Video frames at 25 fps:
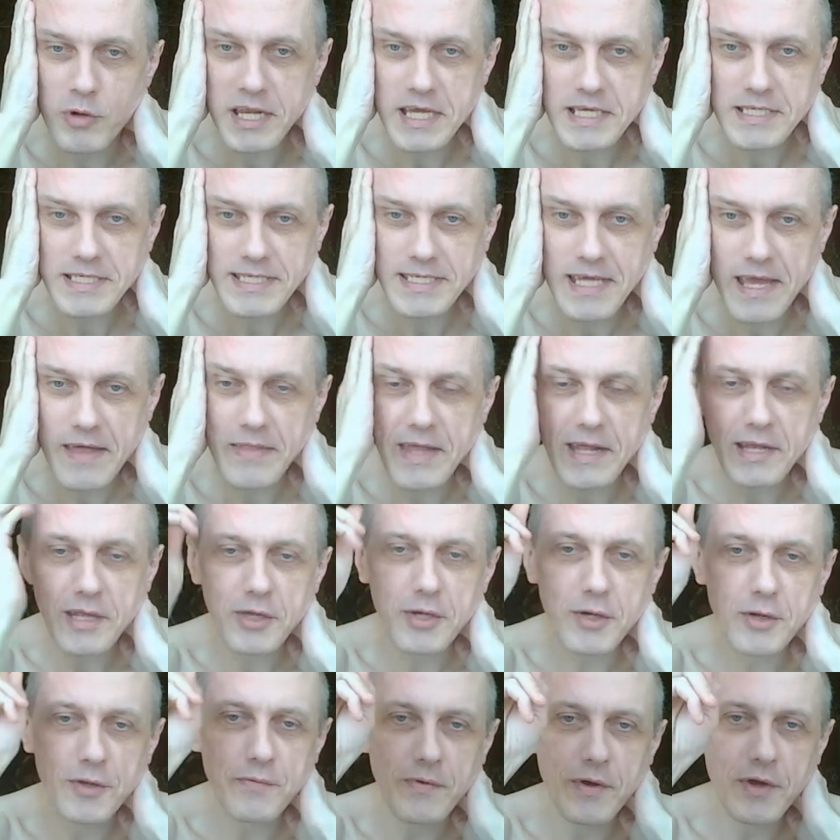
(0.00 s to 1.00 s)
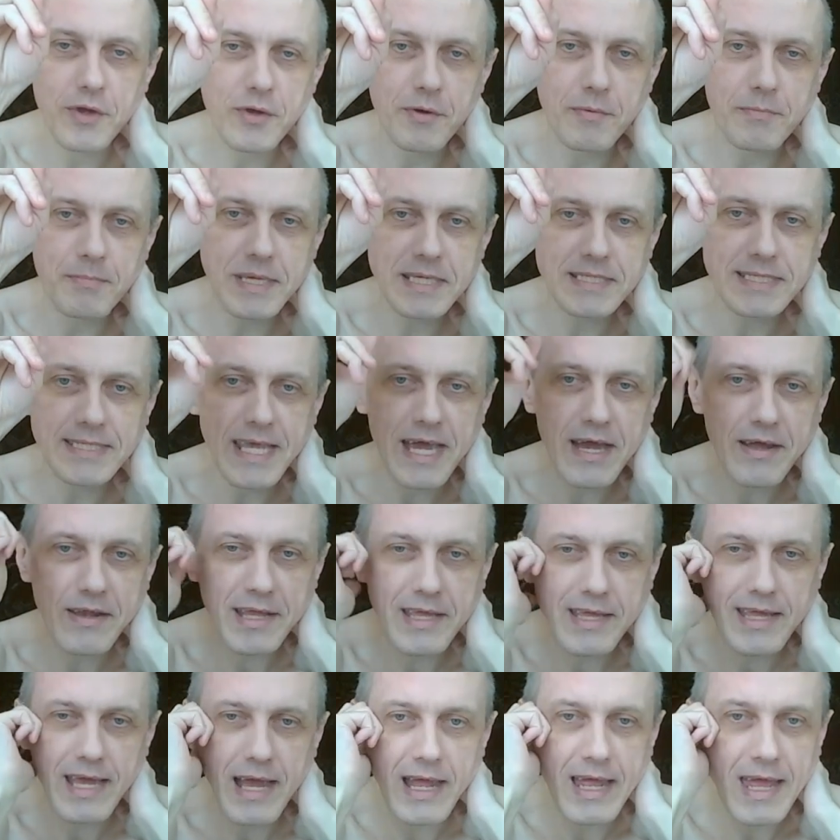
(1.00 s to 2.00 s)
I said, then good for you. Peace out,
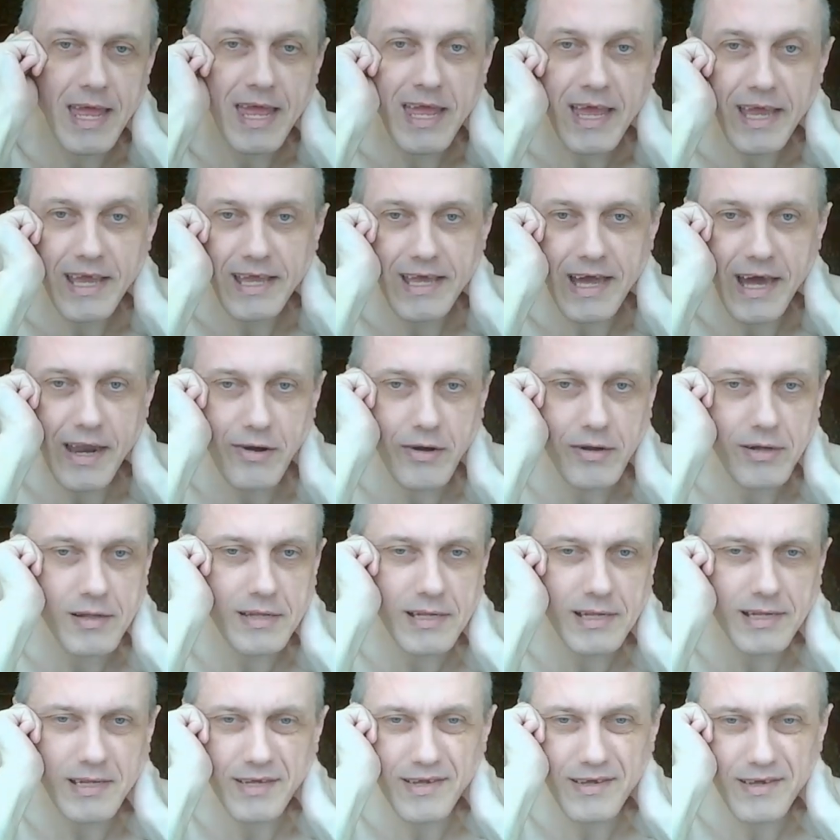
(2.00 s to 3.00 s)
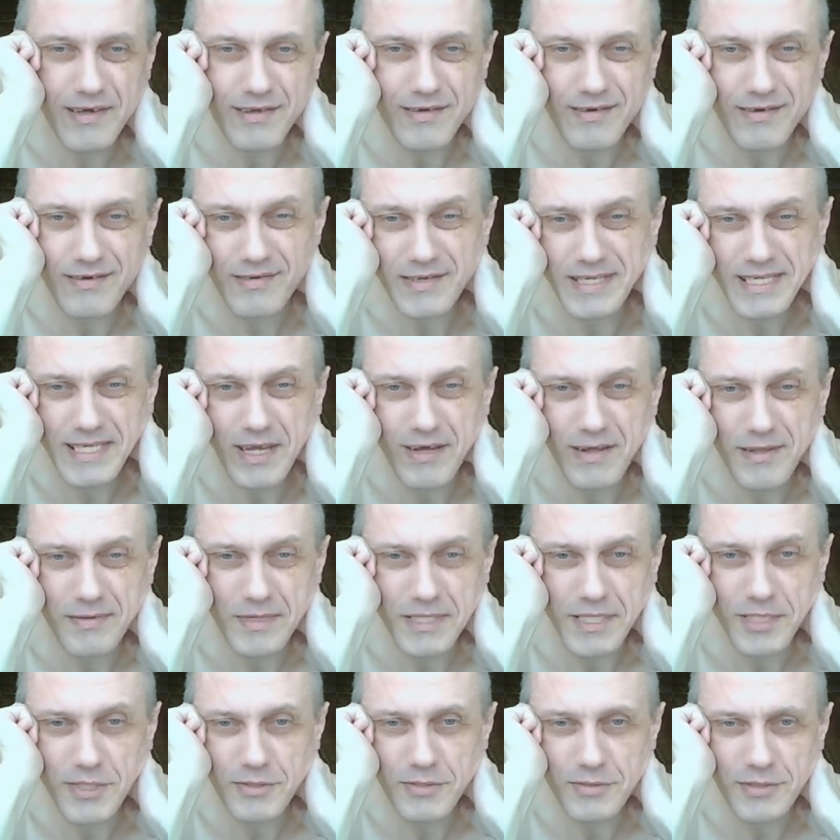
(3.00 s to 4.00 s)
and got all, and stay
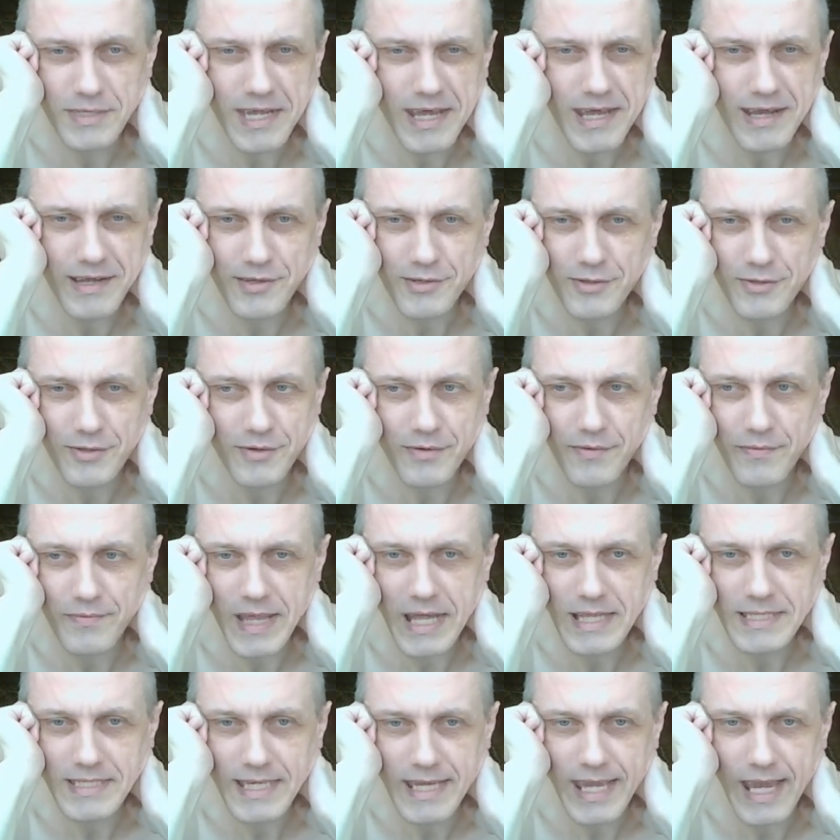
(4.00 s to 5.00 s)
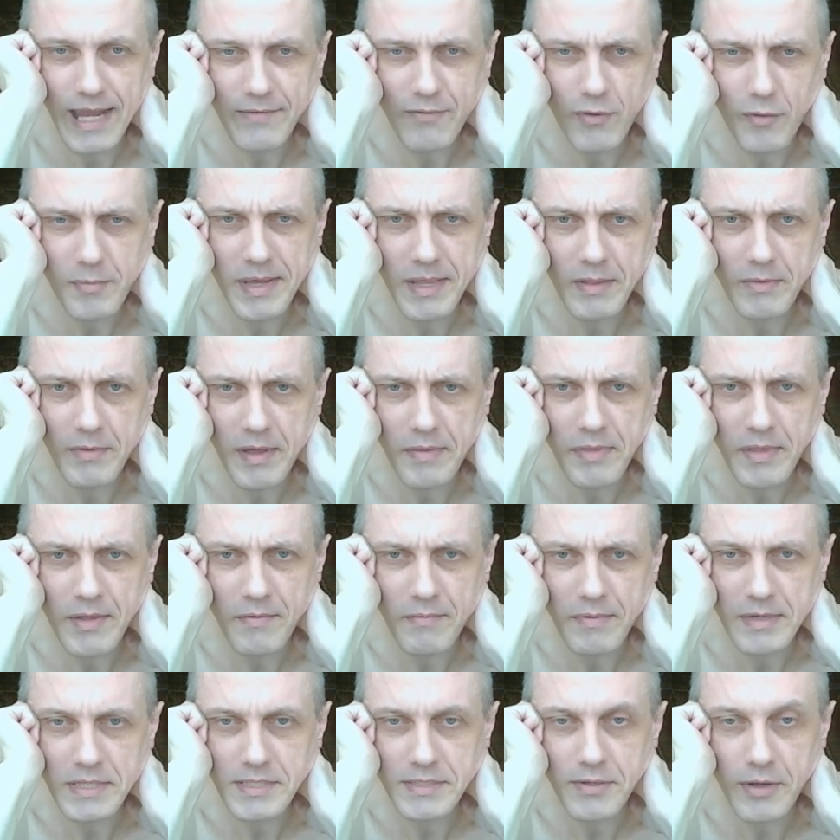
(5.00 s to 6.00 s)
always tuned, and thanks again for being with me,
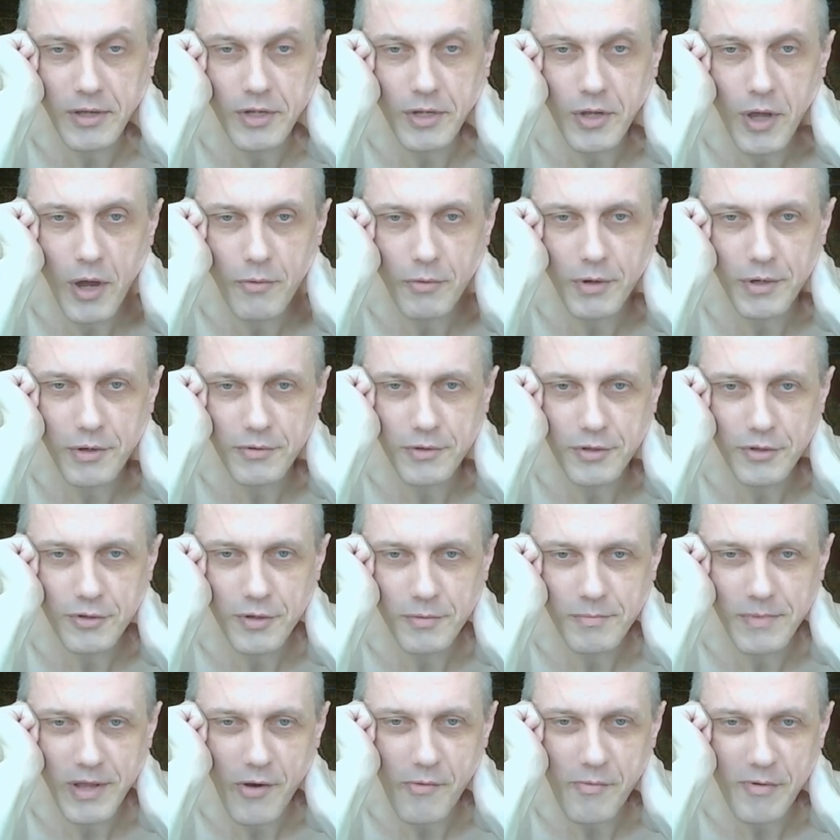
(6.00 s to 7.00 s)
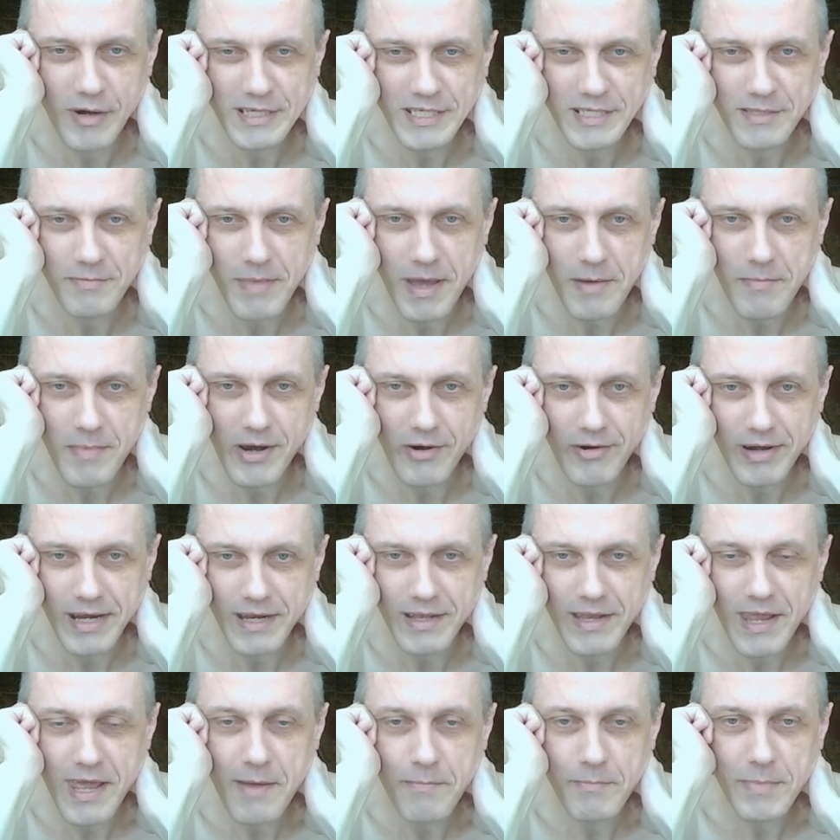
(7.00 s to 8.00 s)
for sticking out what you're doing. But Rex and my
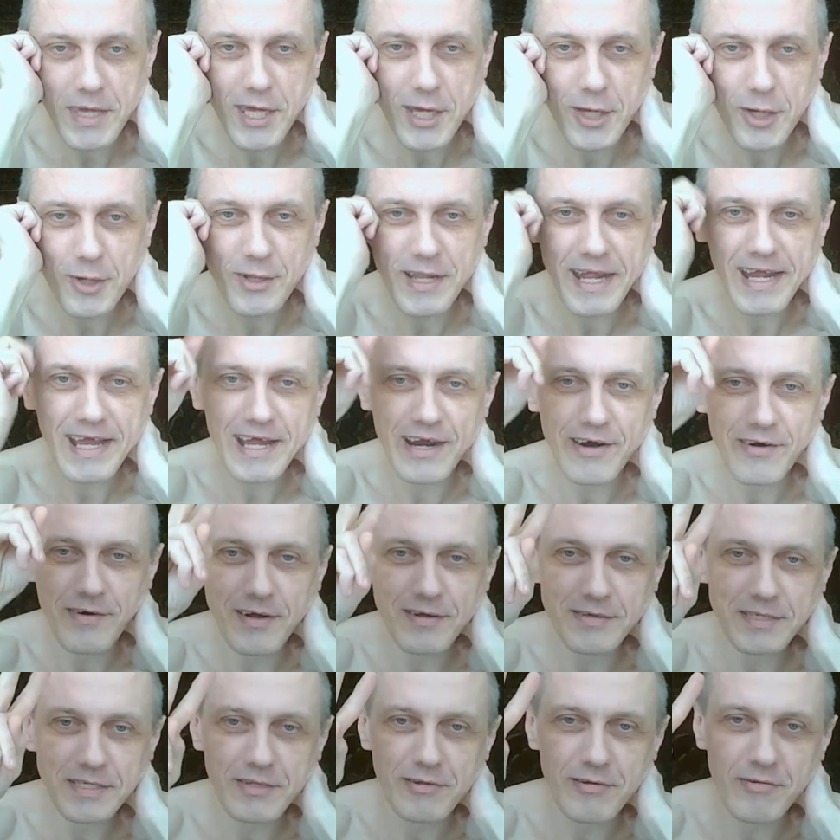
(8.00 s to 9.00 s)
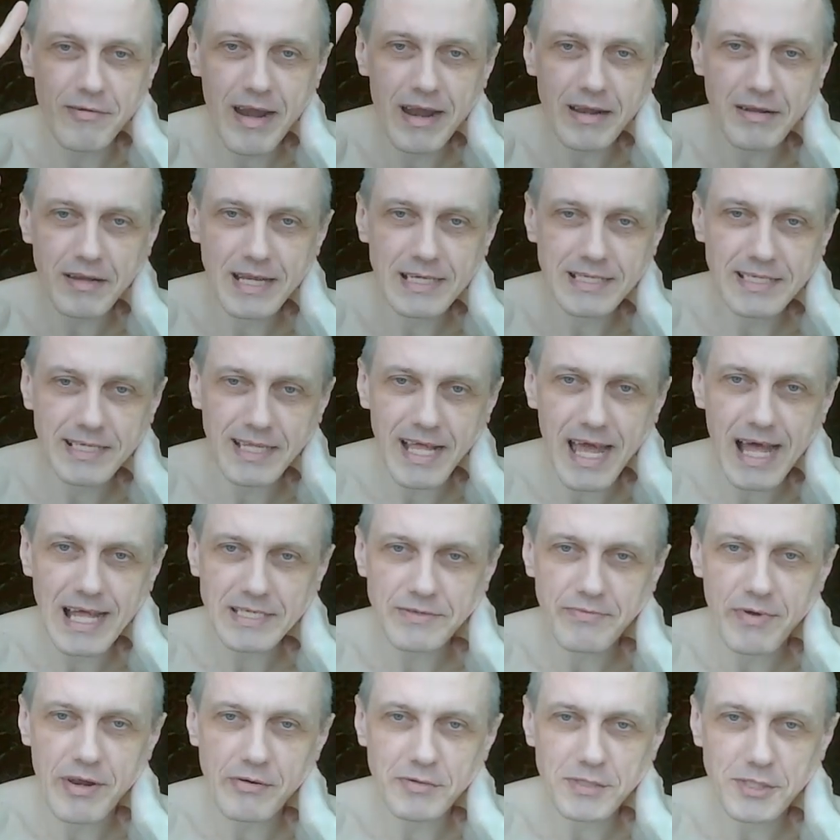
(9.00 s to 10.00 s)
American. Be good, I got all still around, guys. I
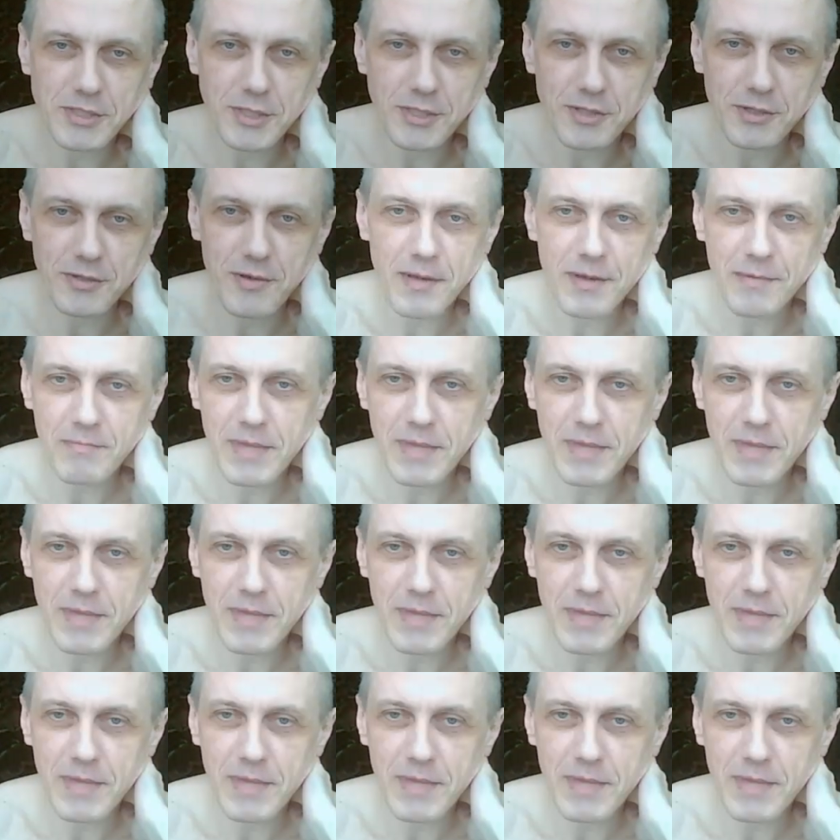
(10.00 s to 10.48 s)
got very soon.